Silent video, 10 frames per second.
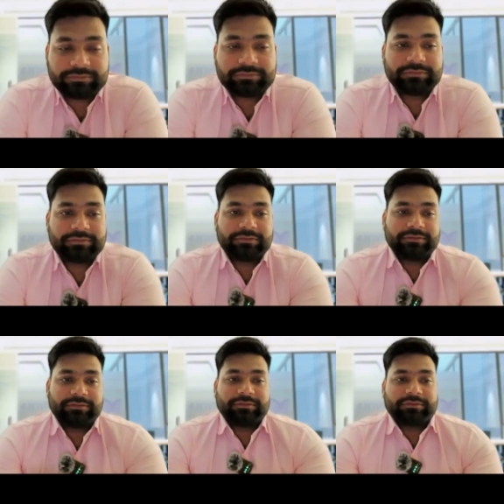Yeah,
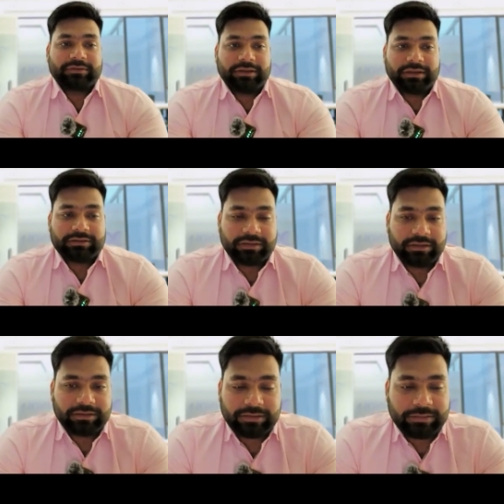
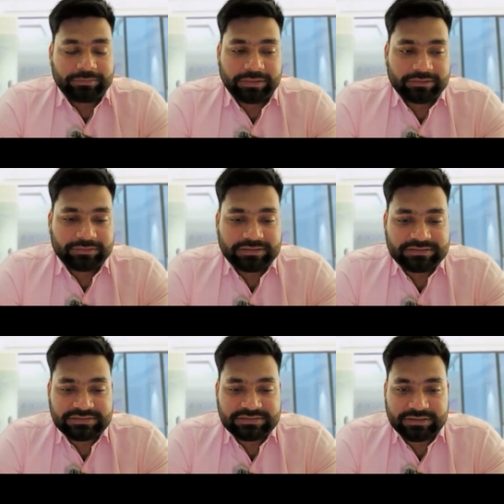correct. I think
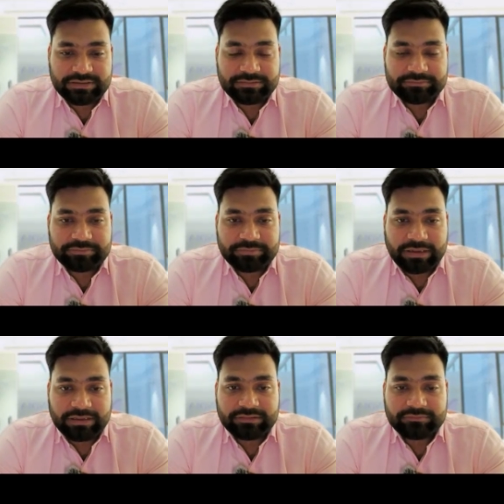that's
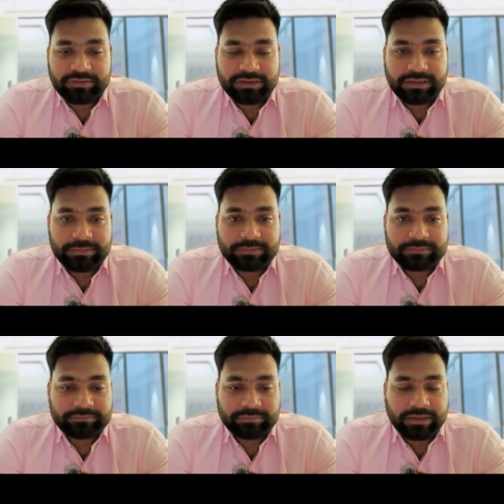I think very
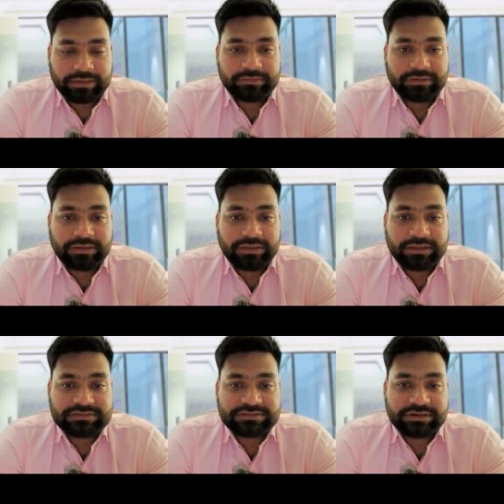accurately
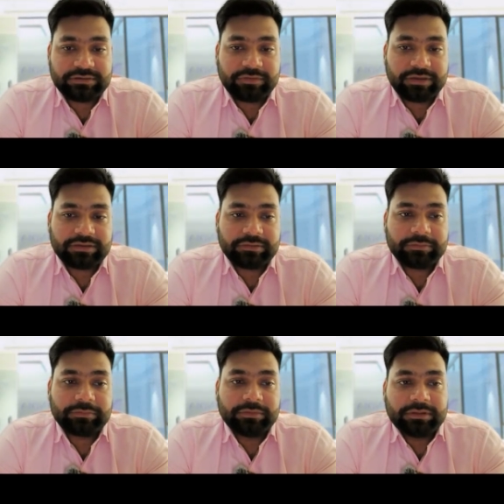answered. Where
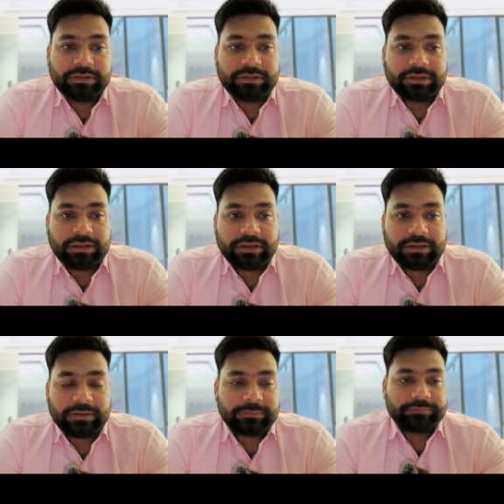
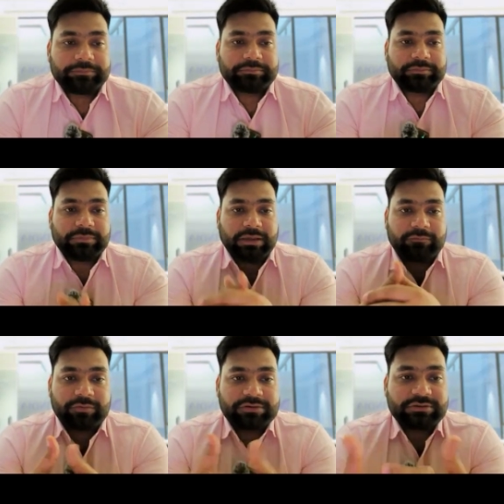uh,
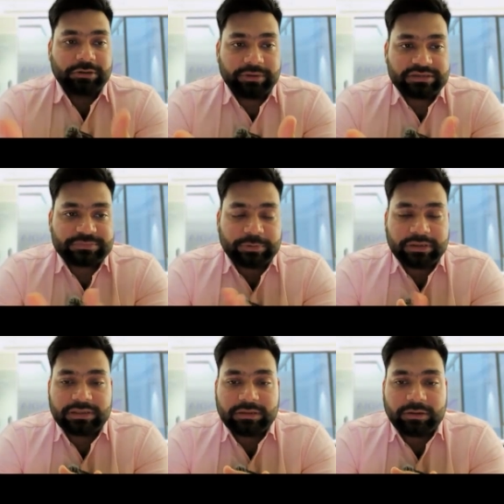of course, government is
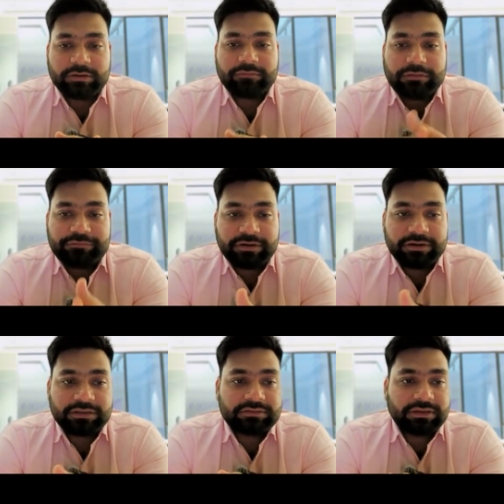putting a lot of
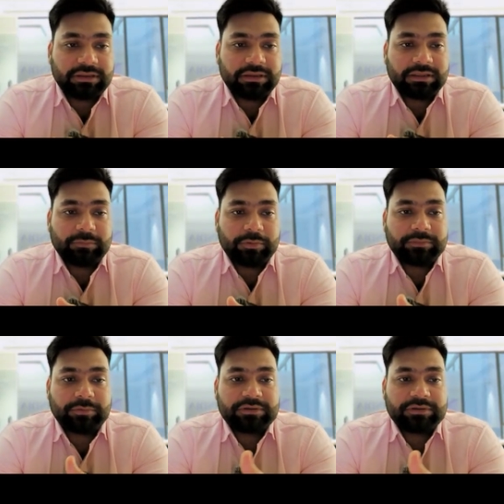effort in creating more
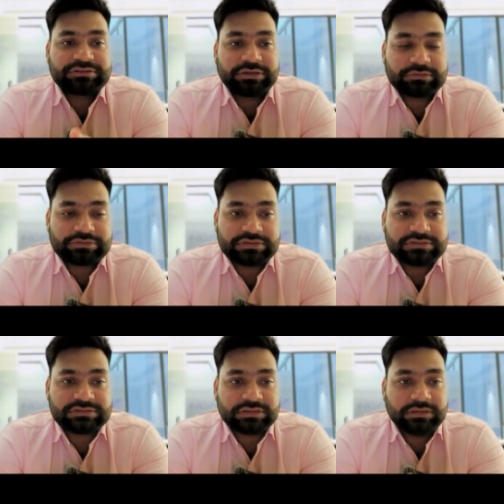and more
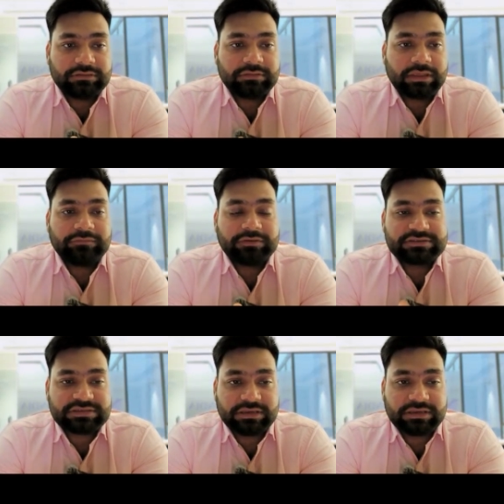institutions in every
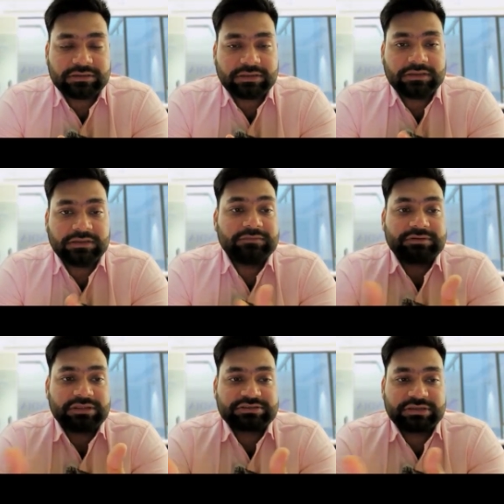state and
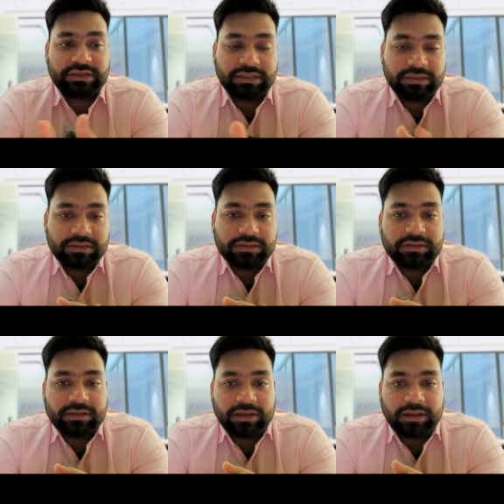even regionally.
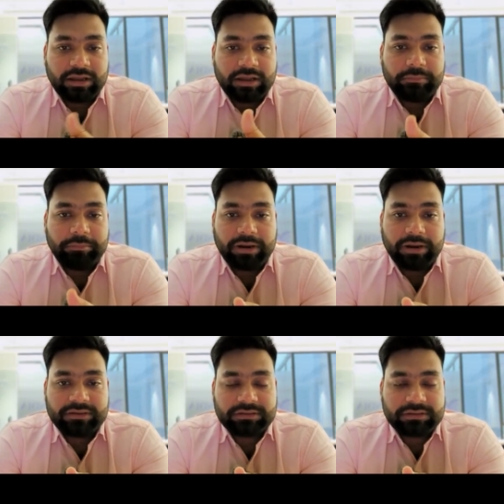
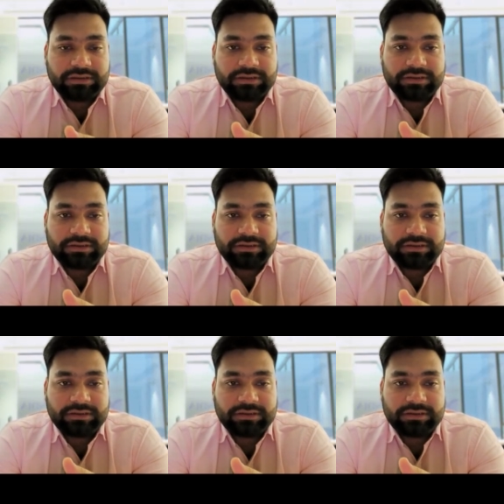But